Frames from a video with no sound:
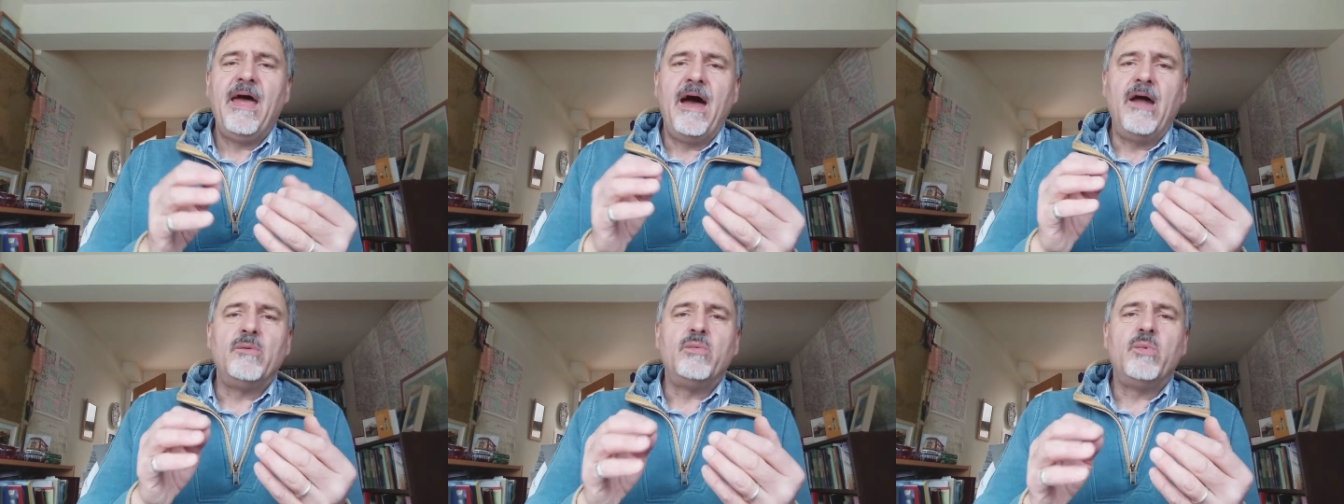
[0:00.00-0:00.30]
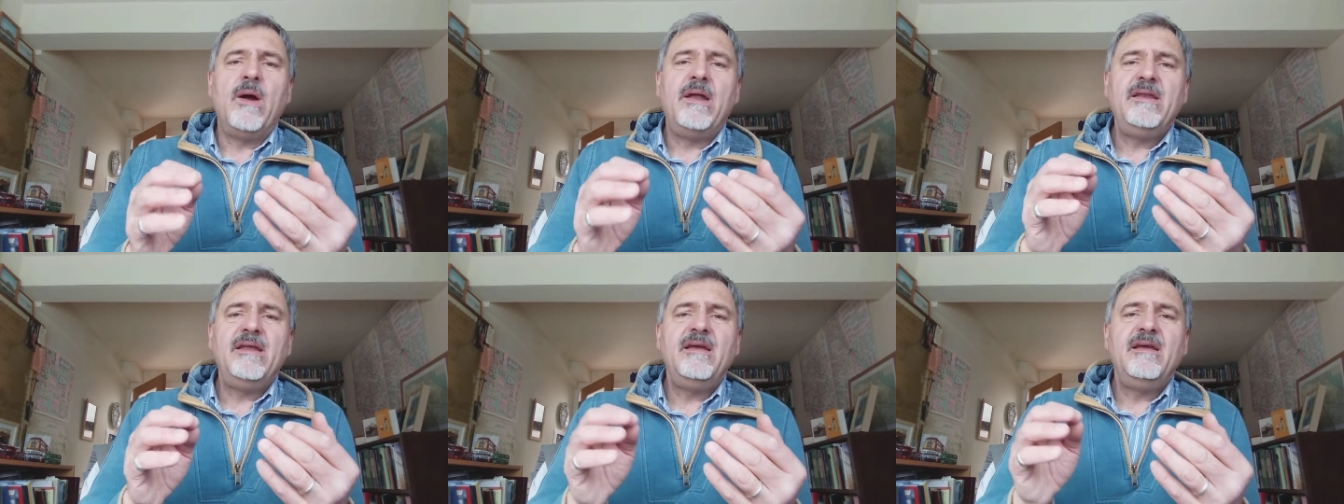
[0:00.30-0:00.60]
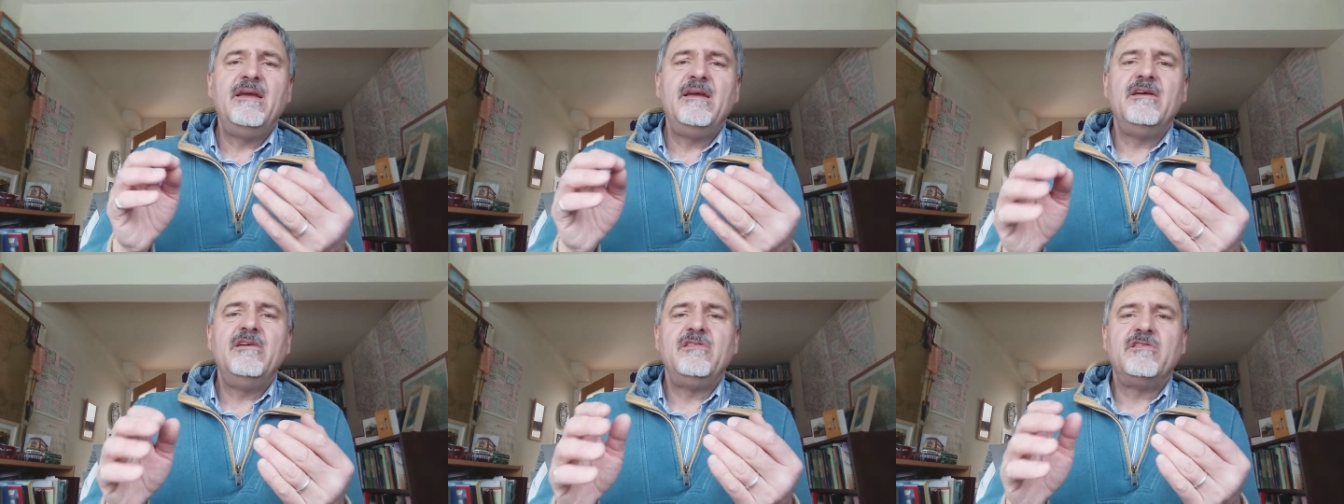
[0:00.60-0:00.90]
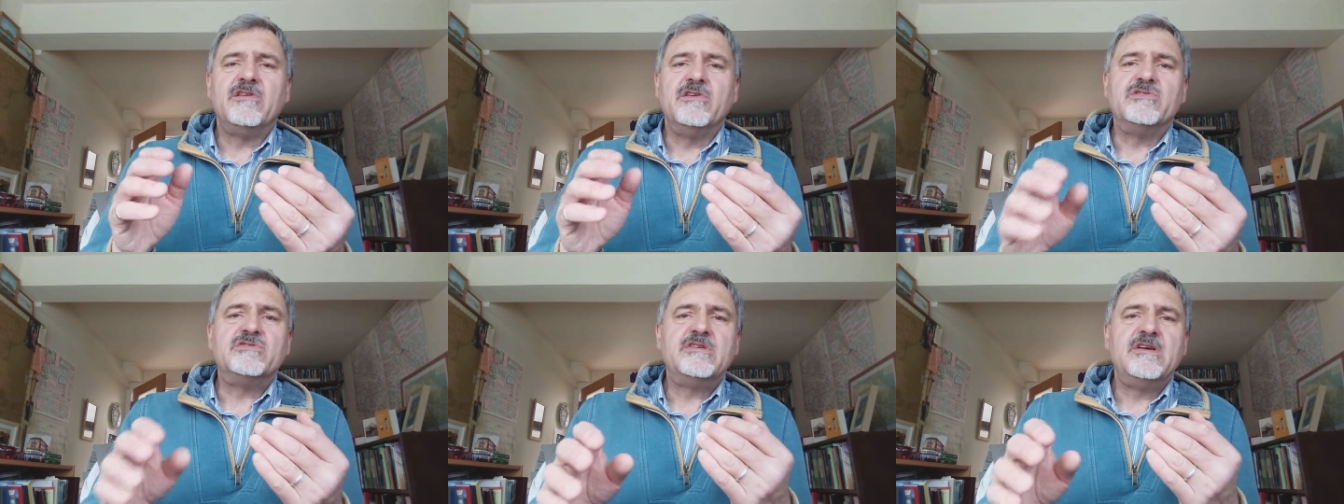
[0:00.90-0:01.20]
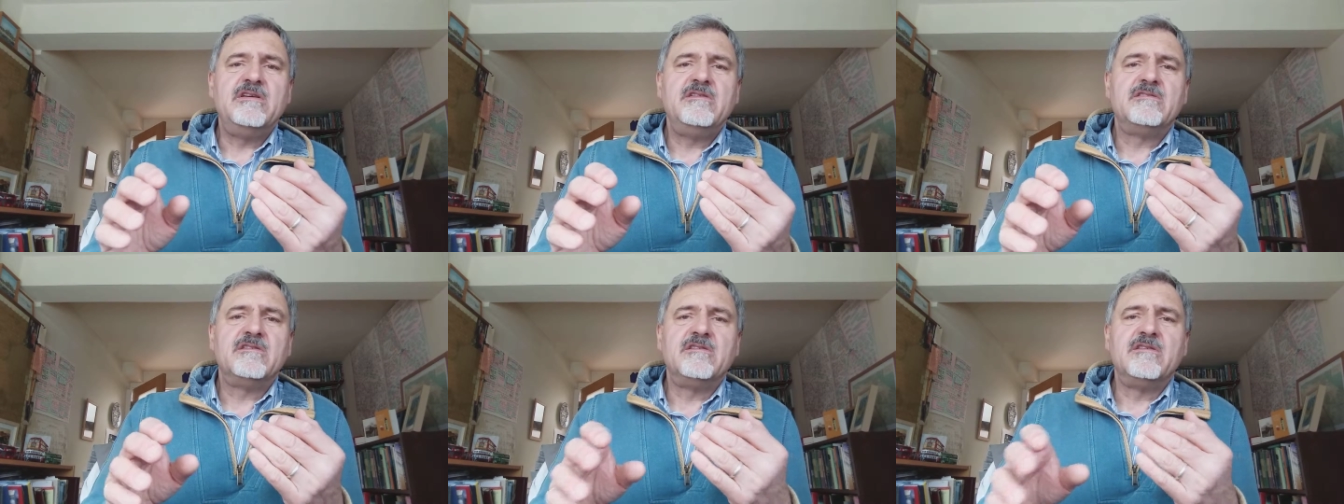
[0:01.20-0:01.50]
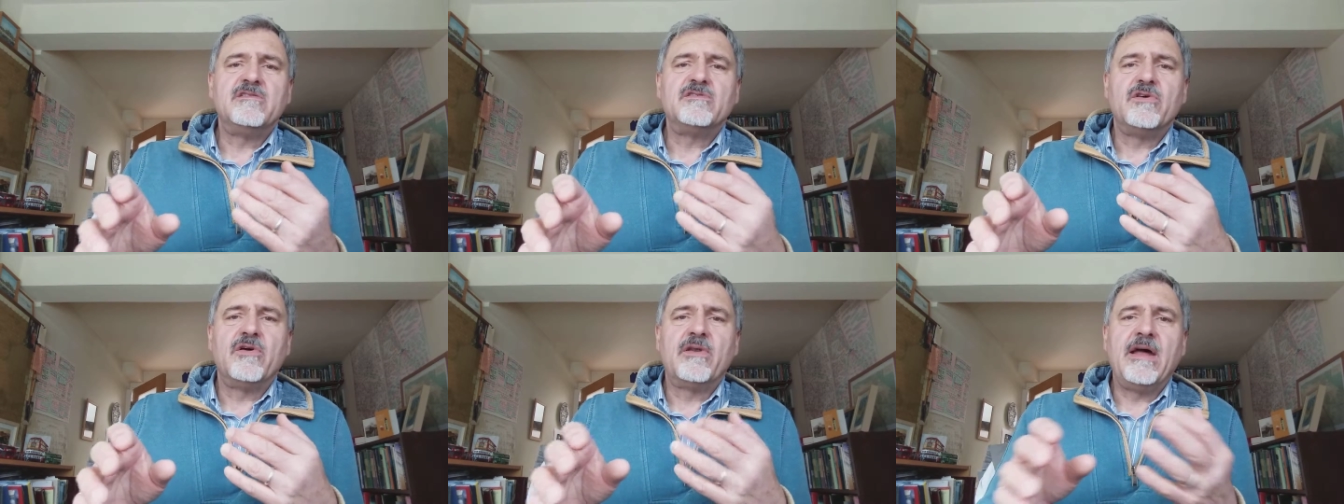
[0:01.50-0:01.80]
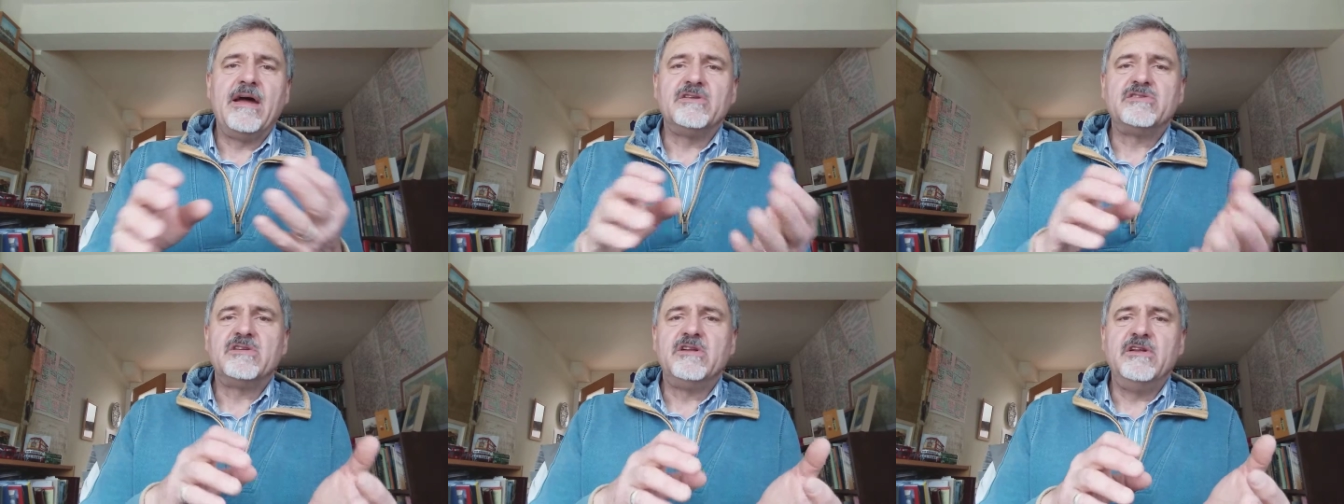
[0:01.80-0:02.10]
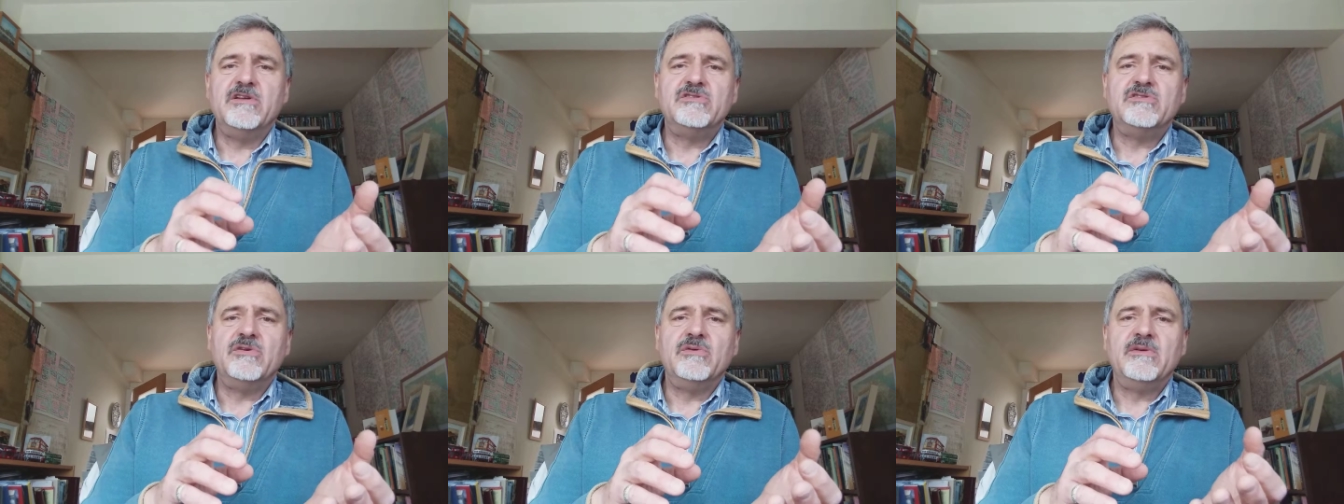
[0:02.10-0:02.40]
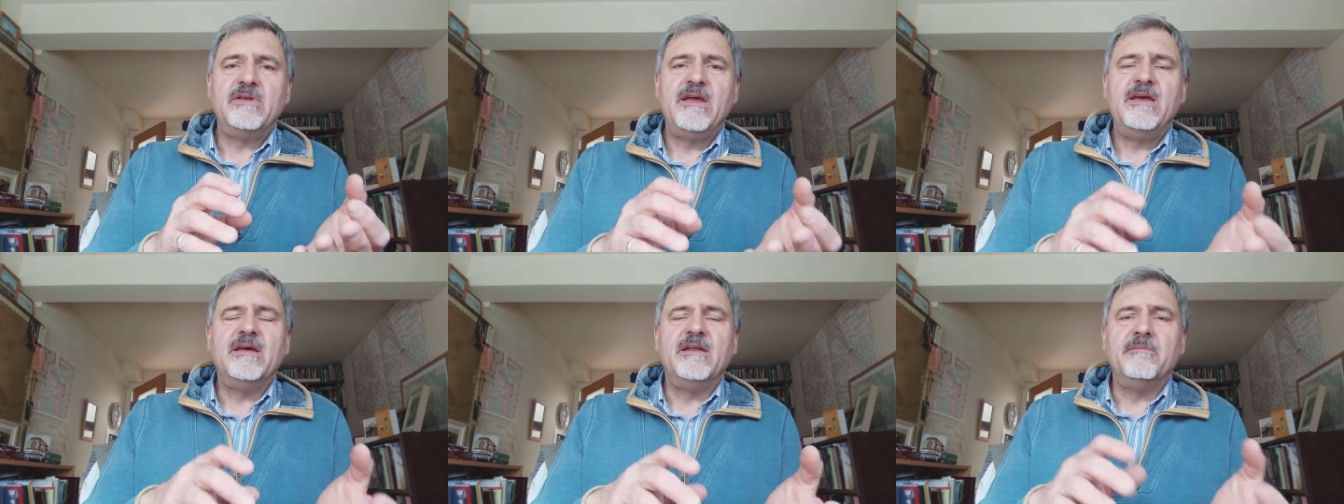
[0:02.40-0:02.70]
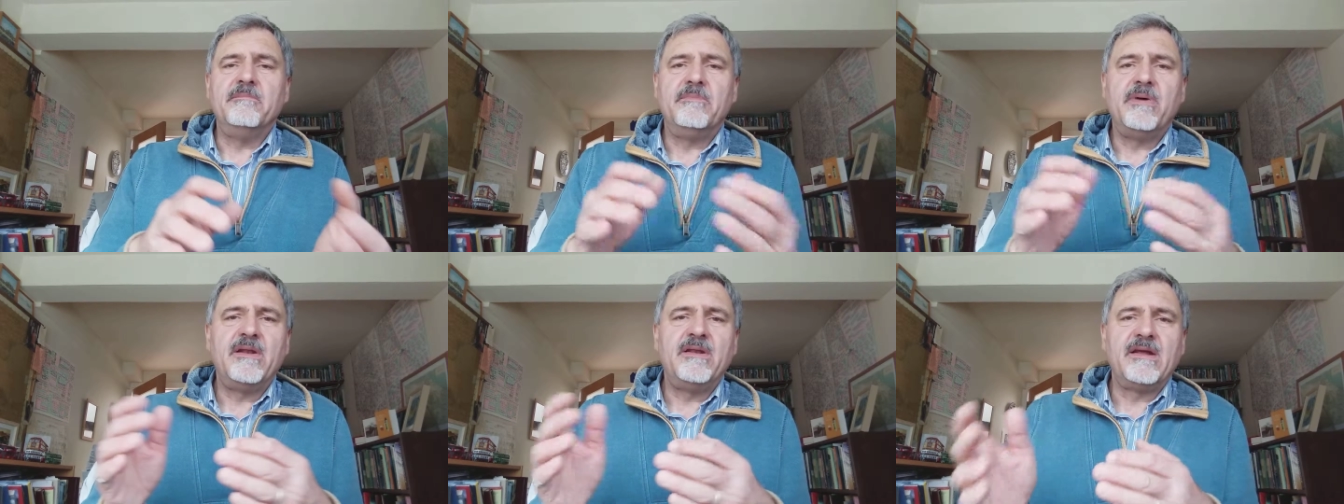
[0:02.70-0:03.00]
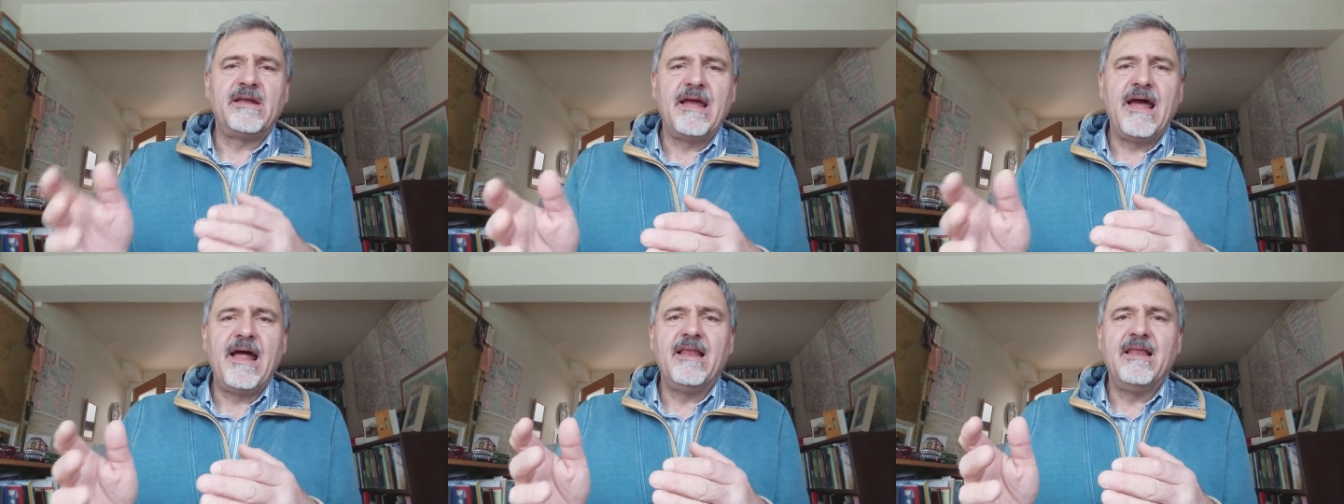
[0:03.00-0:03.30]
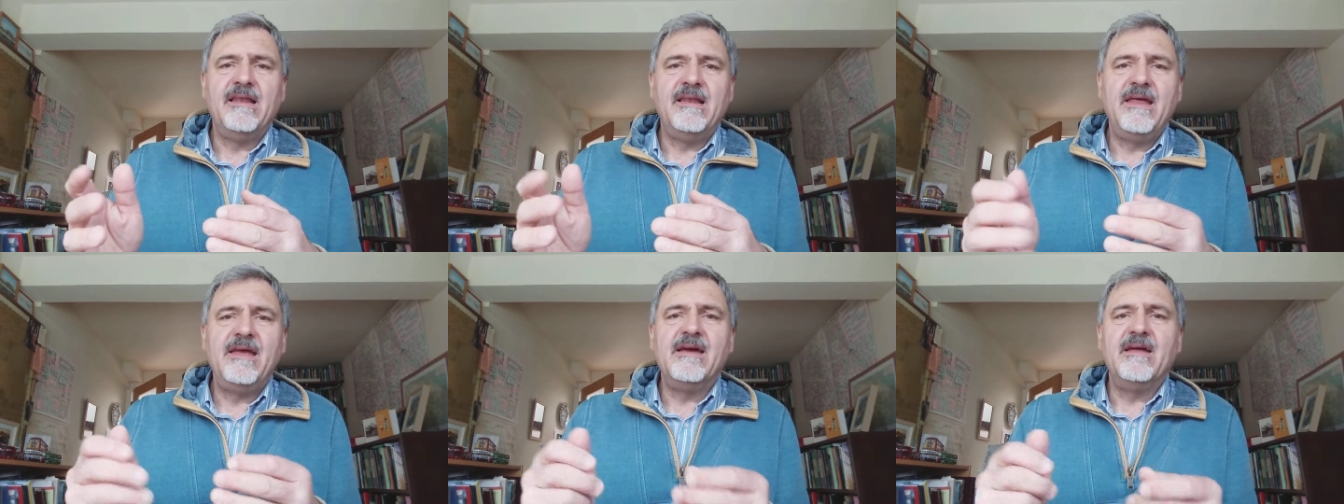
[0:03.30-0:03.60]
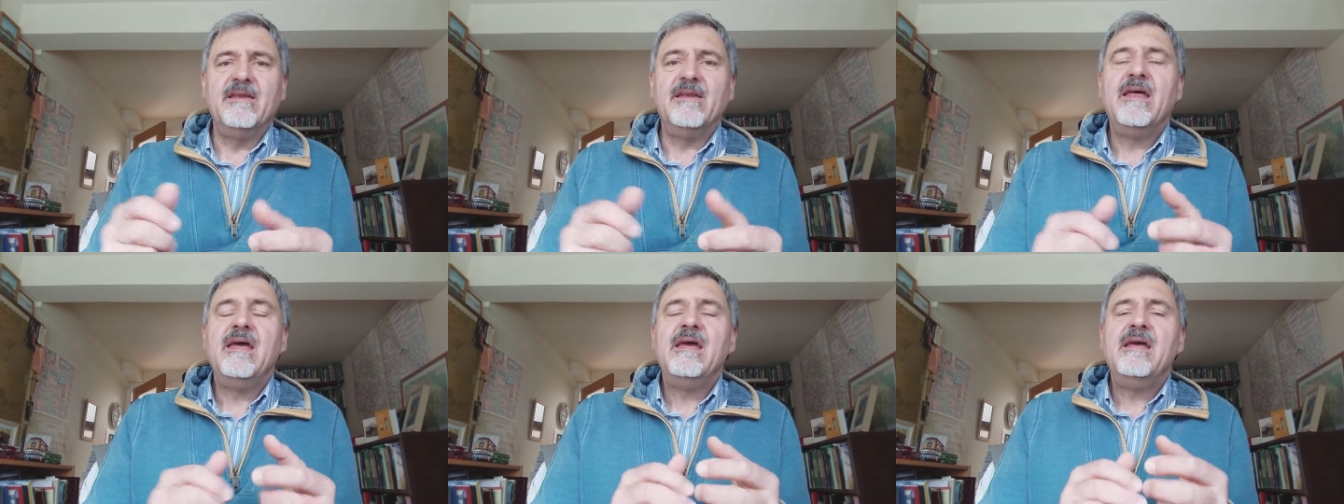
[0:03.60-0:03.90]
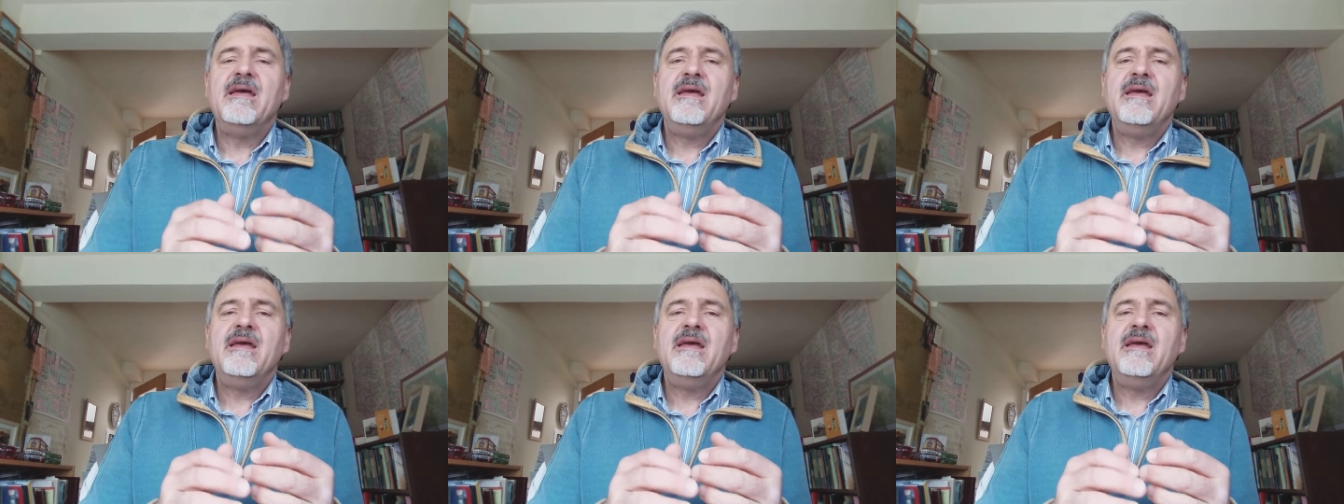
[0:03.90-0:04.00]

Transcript: And when he hears that Jesus is not actually a Judean, but a Galilean,